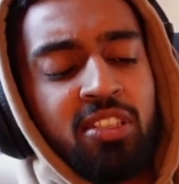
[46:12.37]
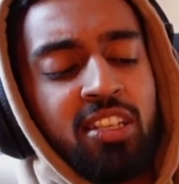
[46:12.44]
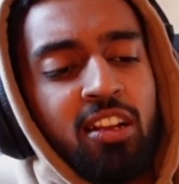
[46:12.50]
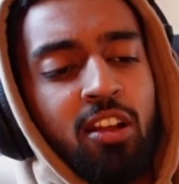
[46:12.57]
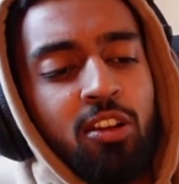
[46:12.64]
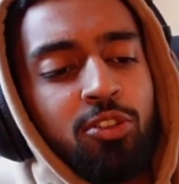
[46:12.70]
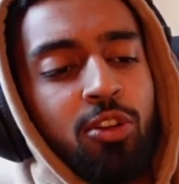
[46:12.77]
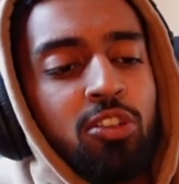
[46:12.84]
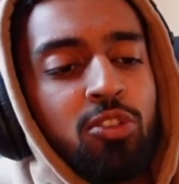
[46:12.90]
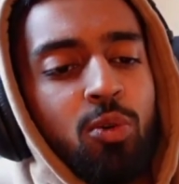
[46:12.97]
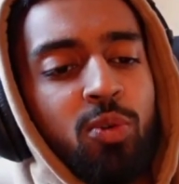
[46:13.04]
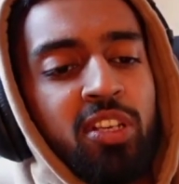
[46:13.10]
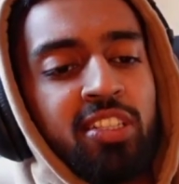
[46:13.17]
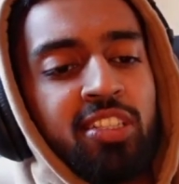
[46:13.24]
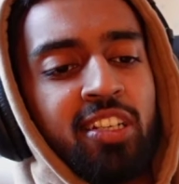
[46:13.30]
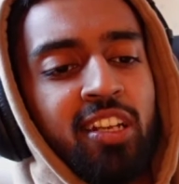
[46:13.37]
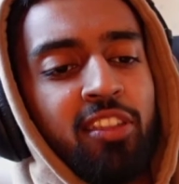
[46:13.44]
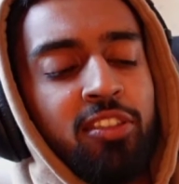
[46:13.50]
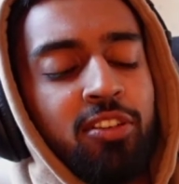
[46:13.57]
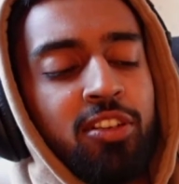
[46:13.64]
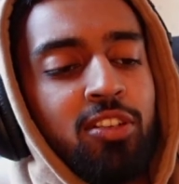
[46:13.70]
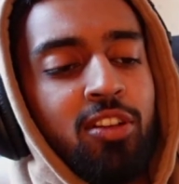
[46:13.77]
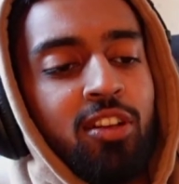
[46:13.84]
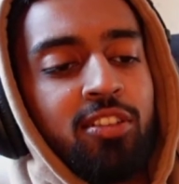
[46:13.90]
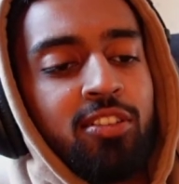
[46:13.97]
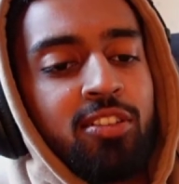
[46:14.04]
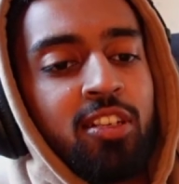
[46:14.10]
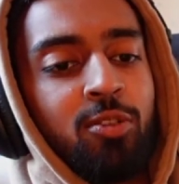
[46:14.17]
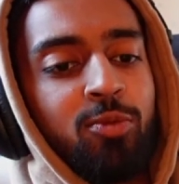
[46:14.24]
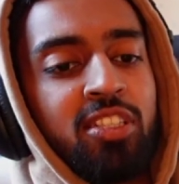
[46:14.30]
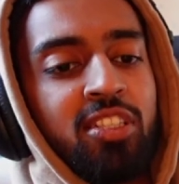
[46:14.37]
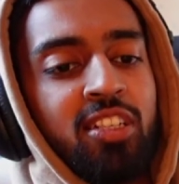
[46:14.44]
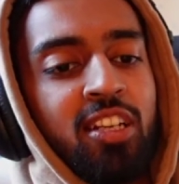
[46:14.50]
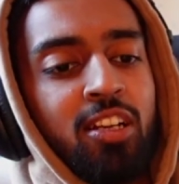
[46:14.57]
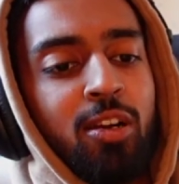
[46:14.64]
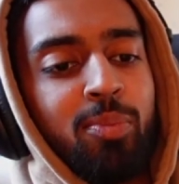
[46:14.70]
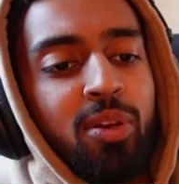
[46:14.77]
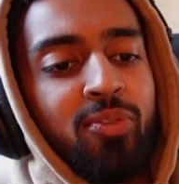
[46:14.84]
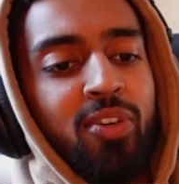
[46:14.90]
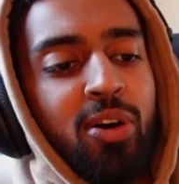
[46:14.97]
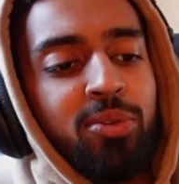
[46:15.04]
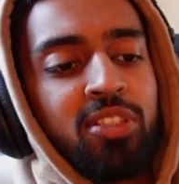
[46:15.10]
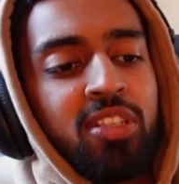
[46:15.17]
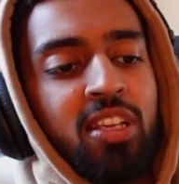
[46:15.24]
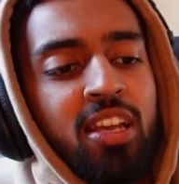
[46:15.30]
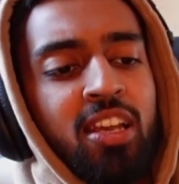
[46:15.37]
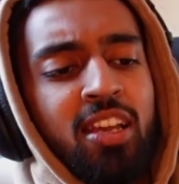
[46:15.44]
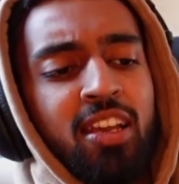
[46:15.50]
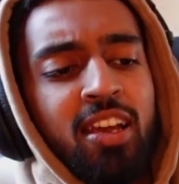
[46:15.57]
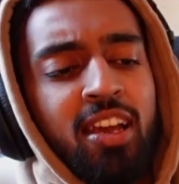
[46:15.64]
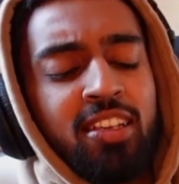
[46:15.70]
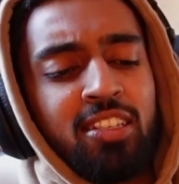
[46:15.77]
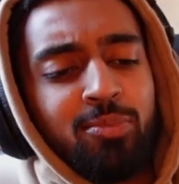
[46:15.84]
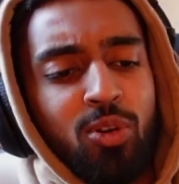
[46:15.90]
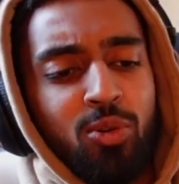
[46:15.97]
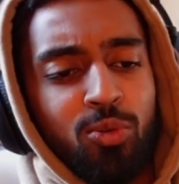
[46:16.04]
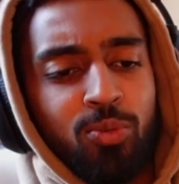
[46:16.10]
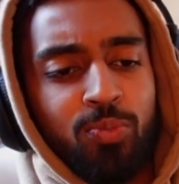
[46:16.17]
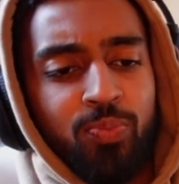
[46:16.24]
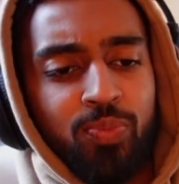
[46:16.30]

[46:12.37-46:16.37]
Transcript: He said, like, "Oh, so I wasted like $30 and I wasted a couple of hours." I said, "Bro,